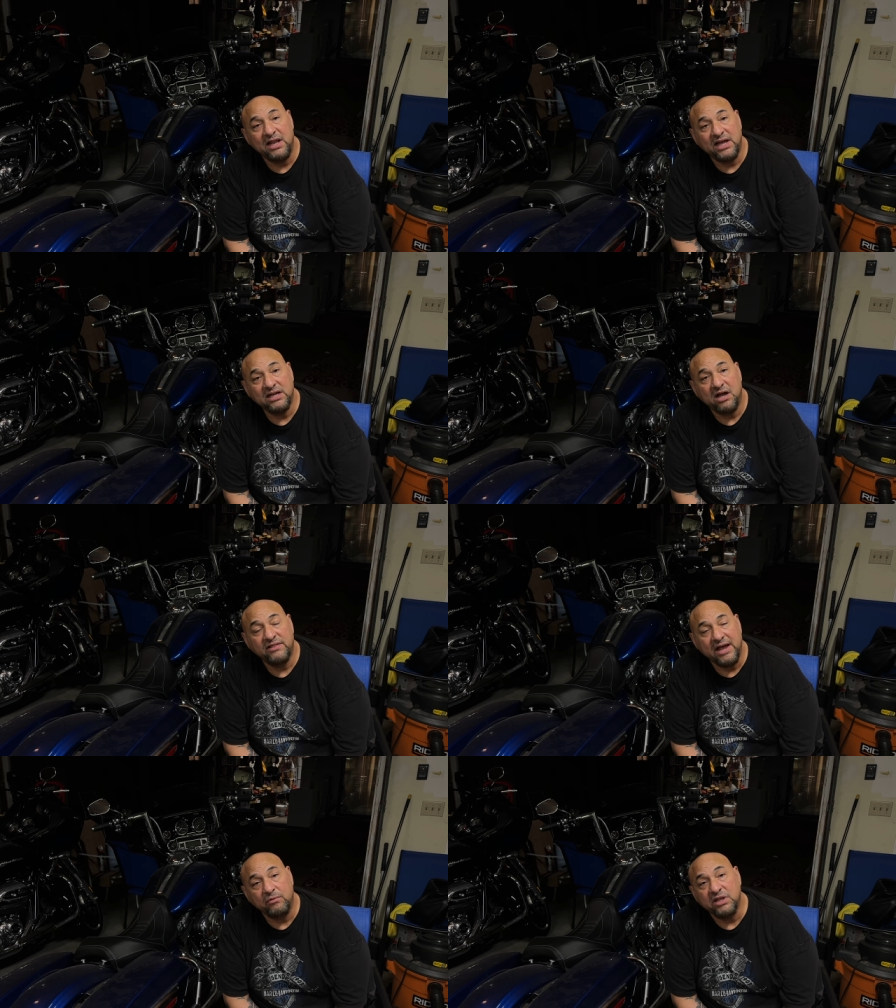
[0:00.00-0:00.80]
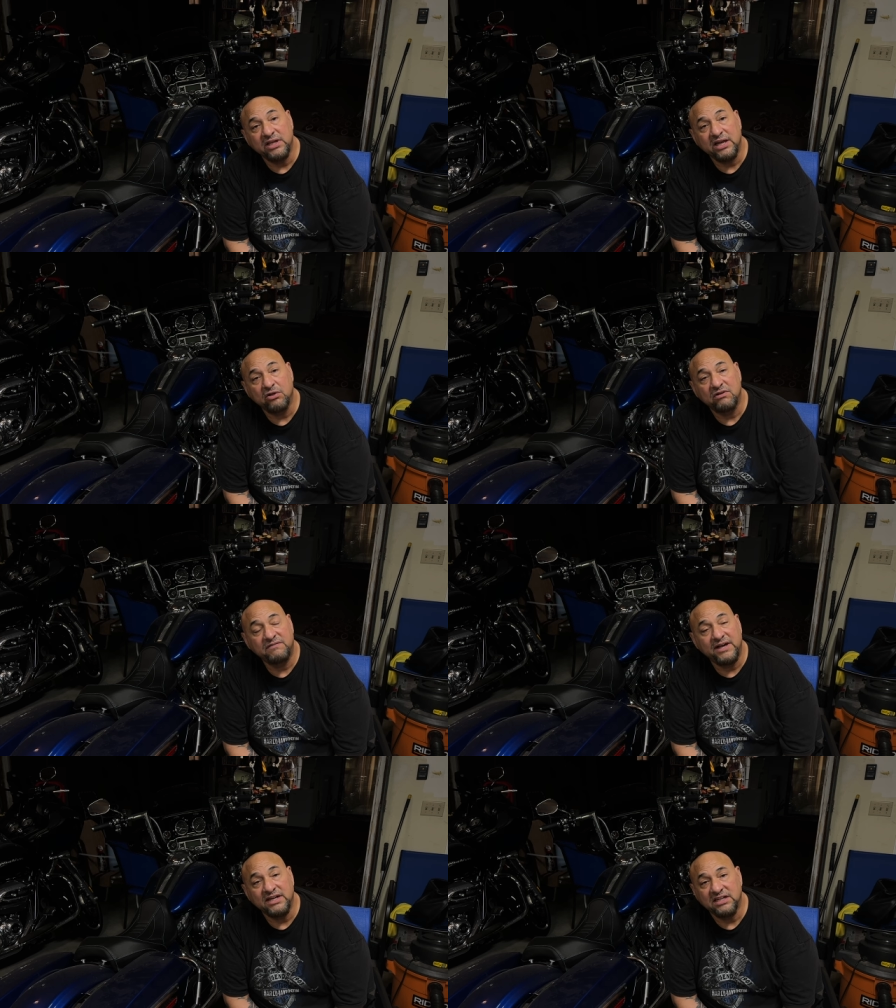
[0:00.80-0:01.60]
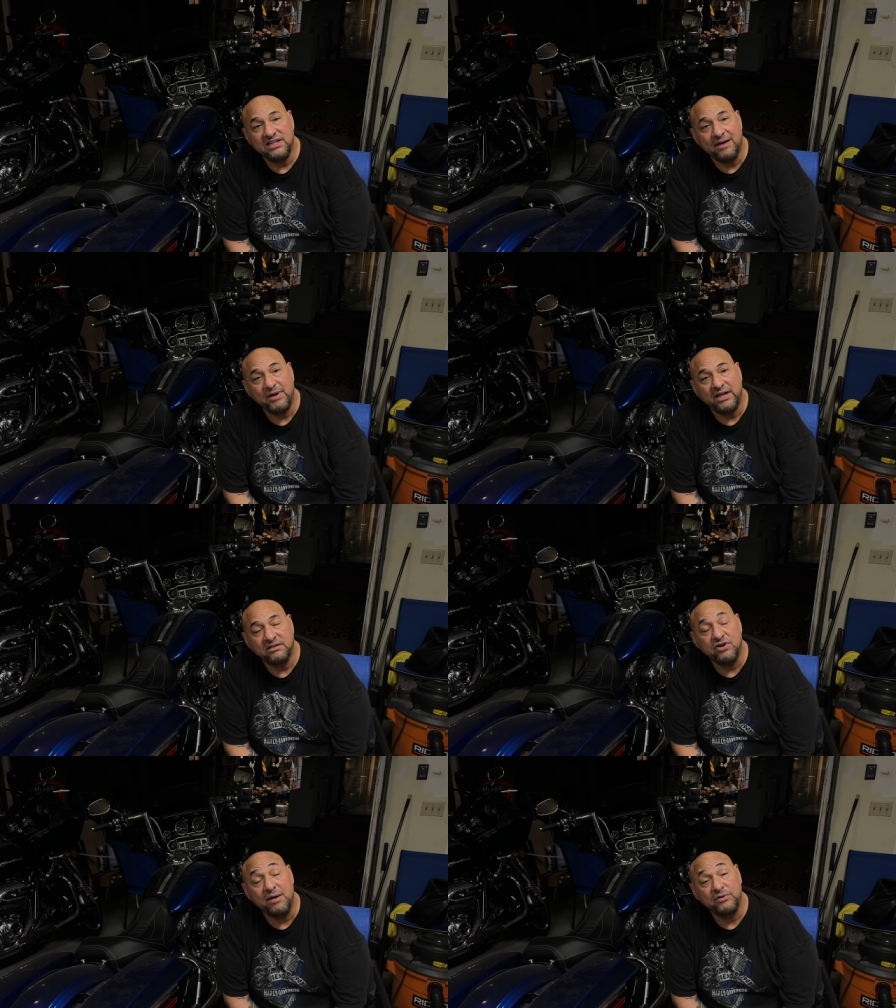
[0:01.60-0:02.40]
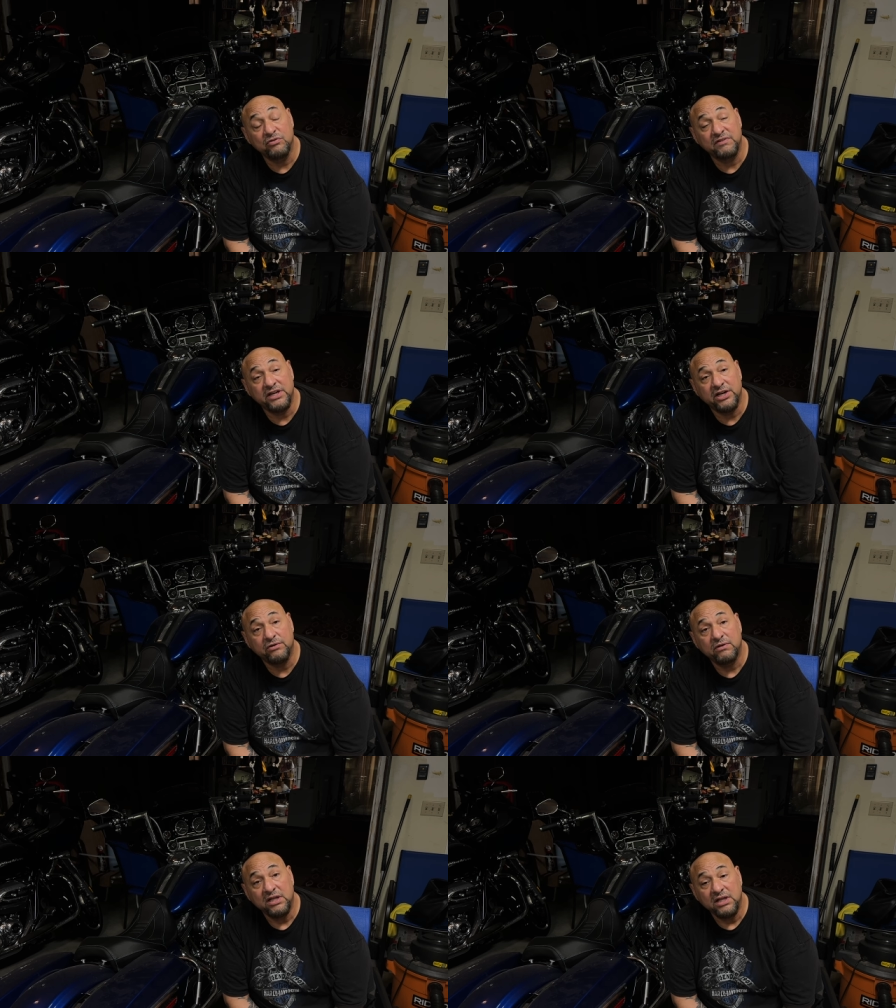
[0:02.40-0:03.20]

icon, that way you get notified anytime I drop a new video.